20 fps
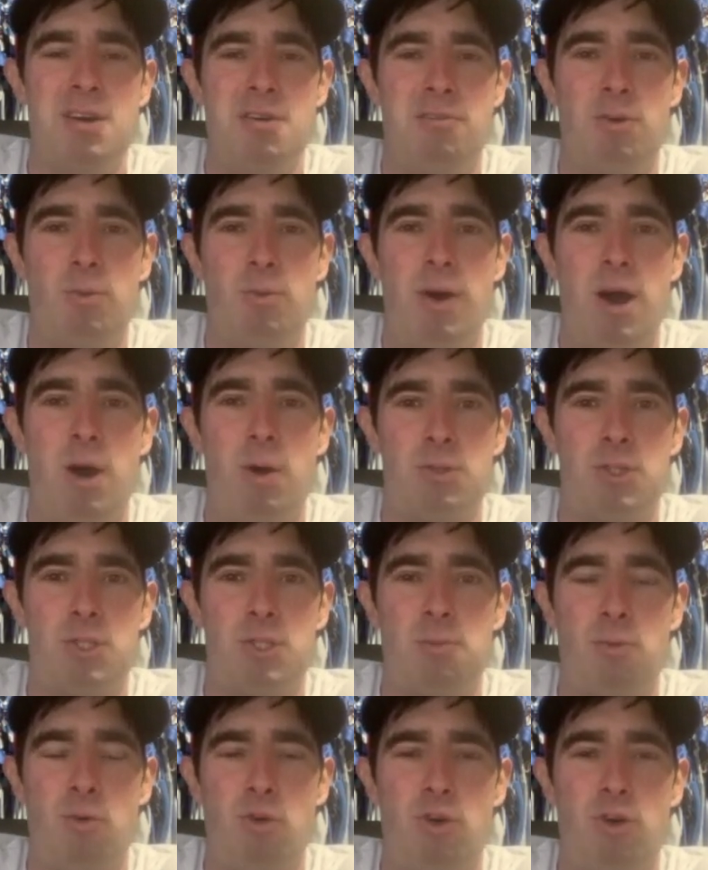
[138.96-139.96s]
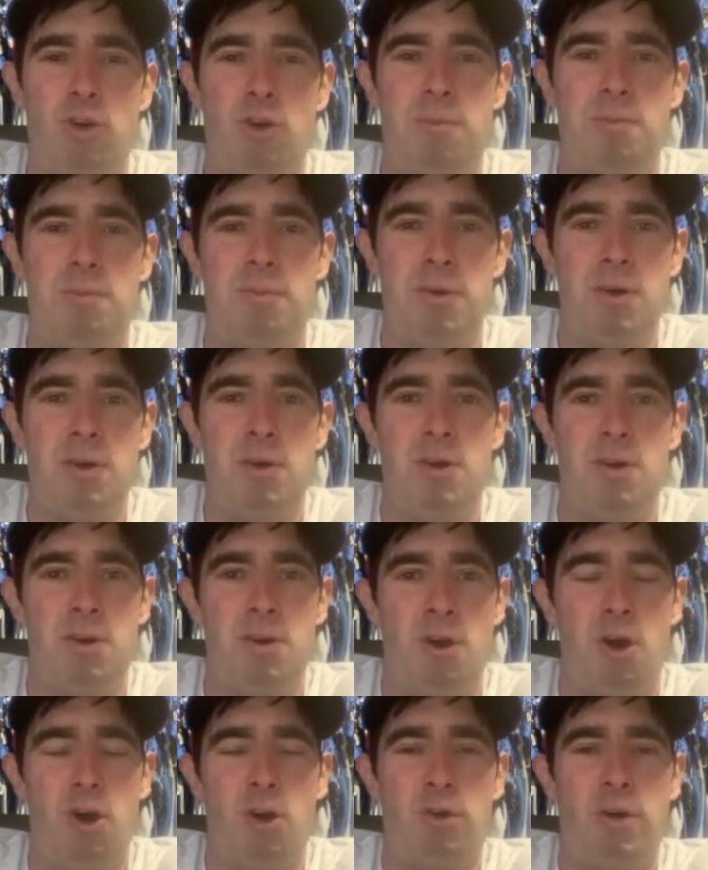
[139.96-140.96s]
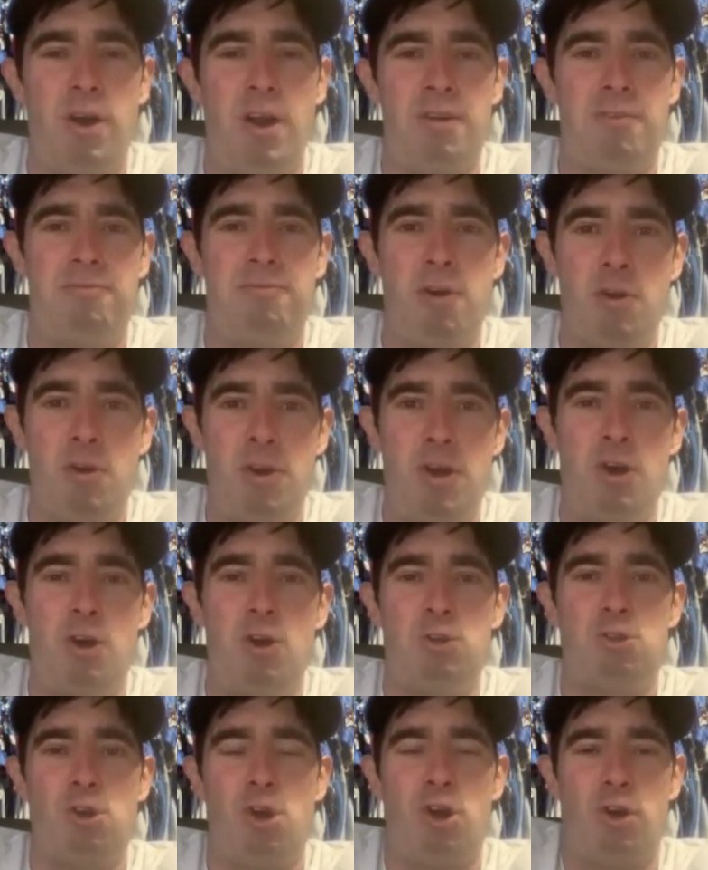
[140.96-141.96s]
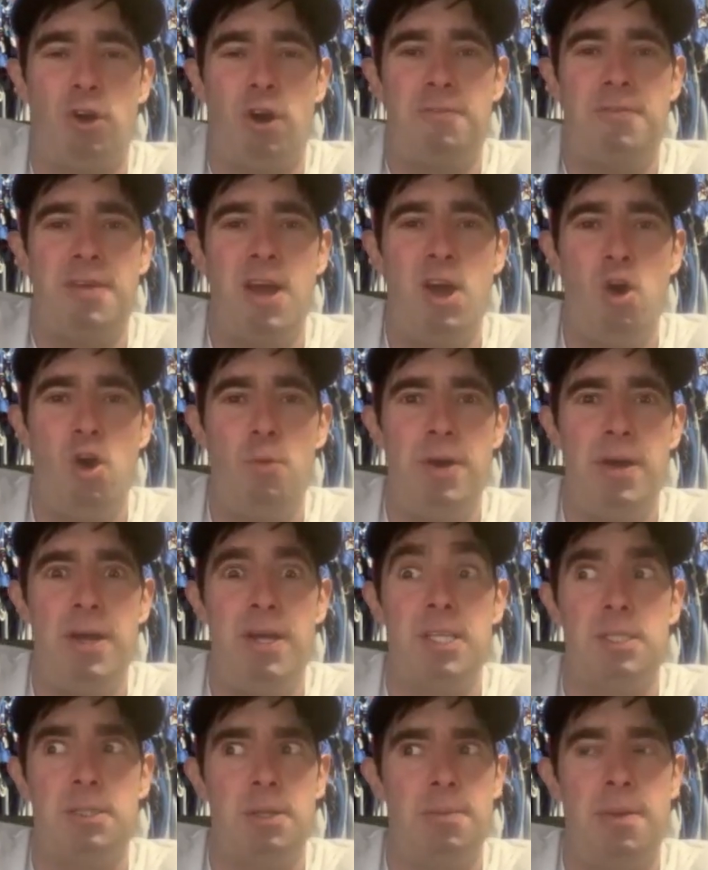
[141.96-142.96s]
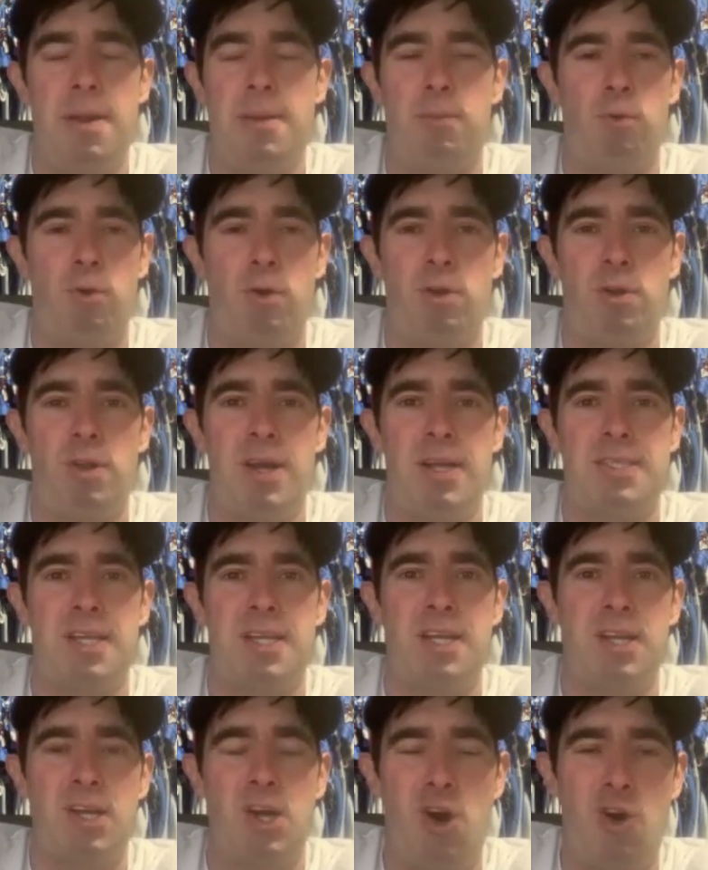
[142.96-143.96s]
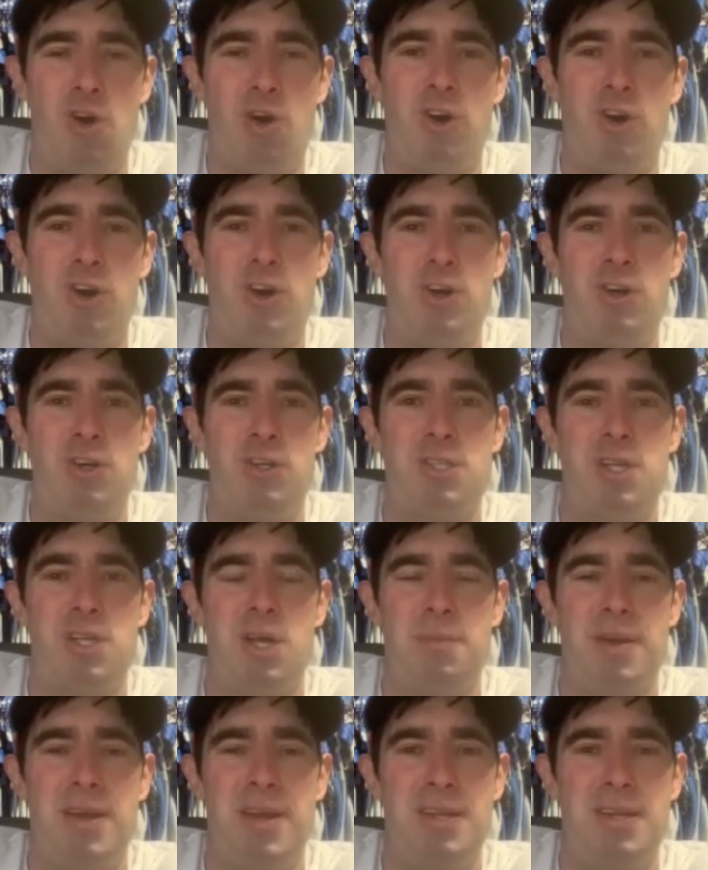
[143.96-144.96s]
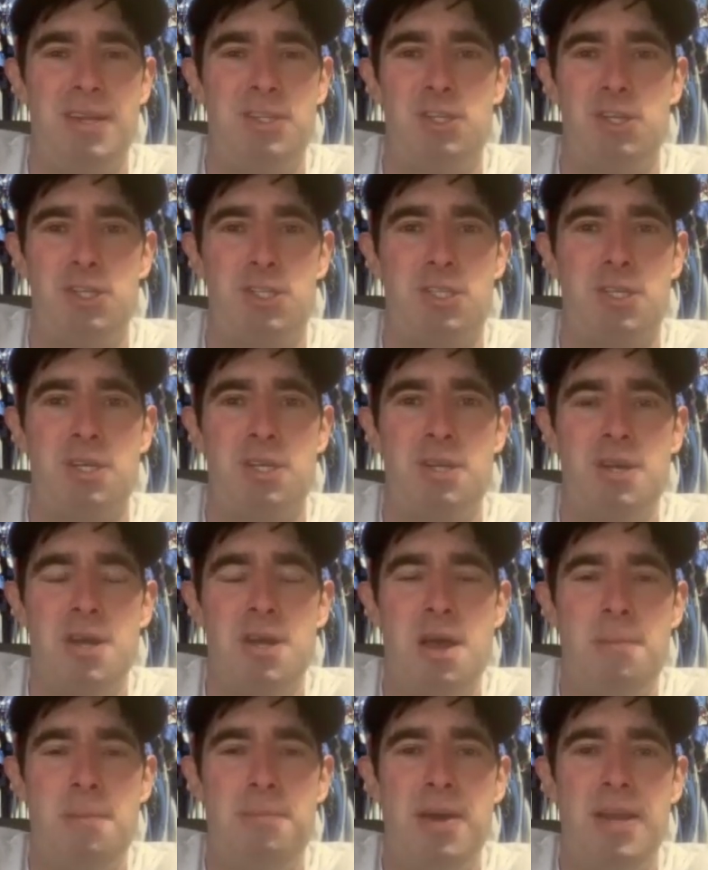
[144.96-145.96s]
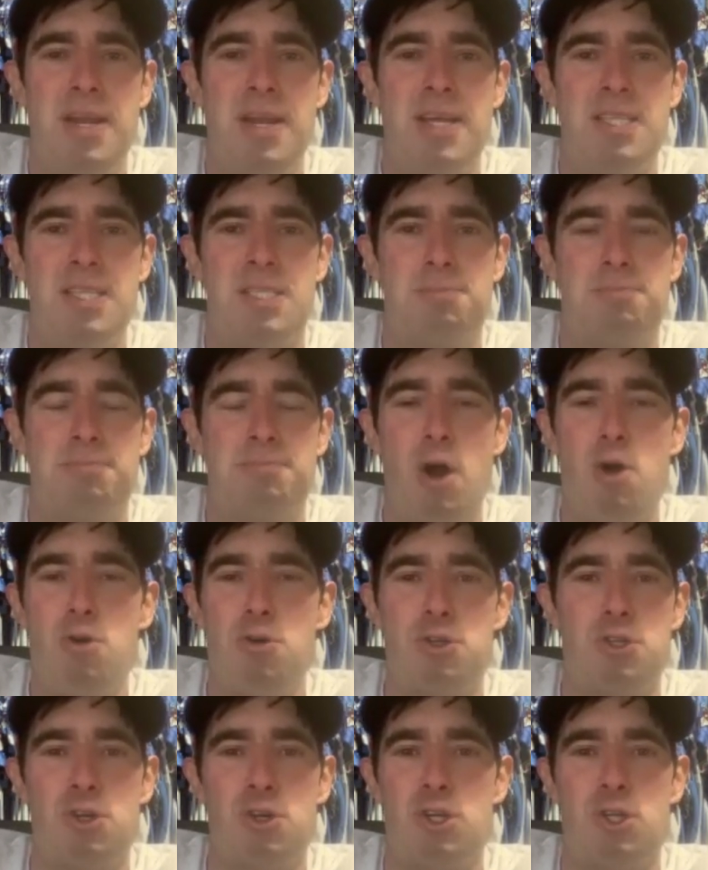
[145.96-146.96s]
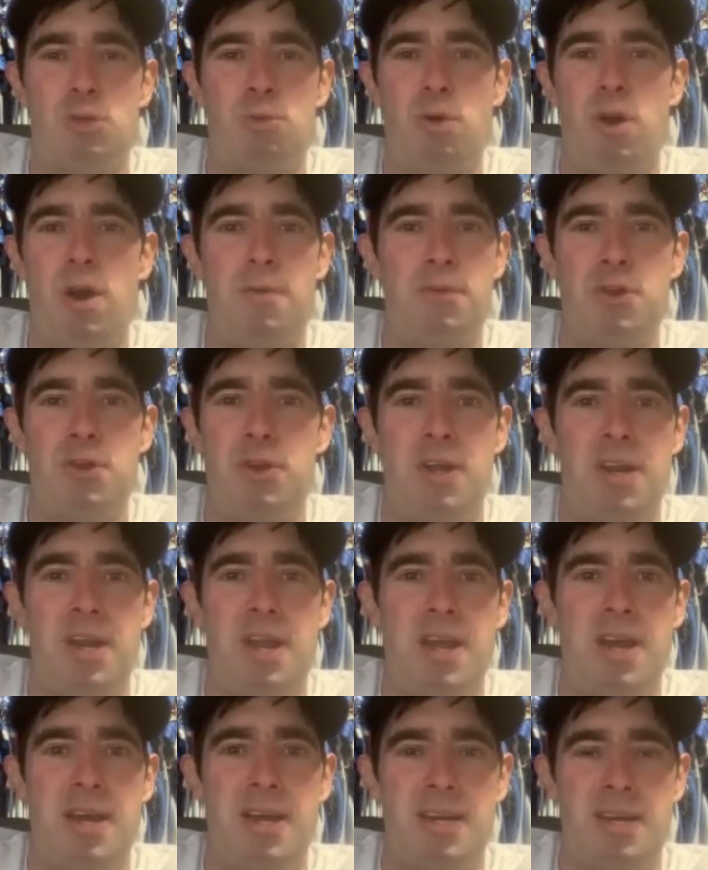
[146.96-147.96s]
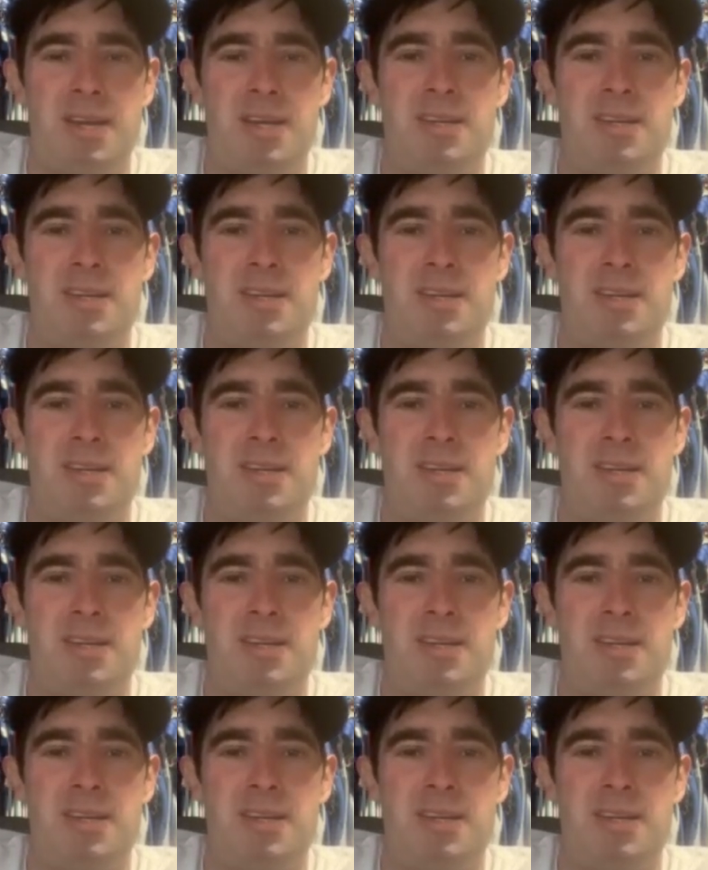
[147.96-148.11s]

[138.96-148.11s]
for a while, it was just more autographed photos, autographed helmets that people were collecting, cards. I mean, just pennants, posters, whatever you could get.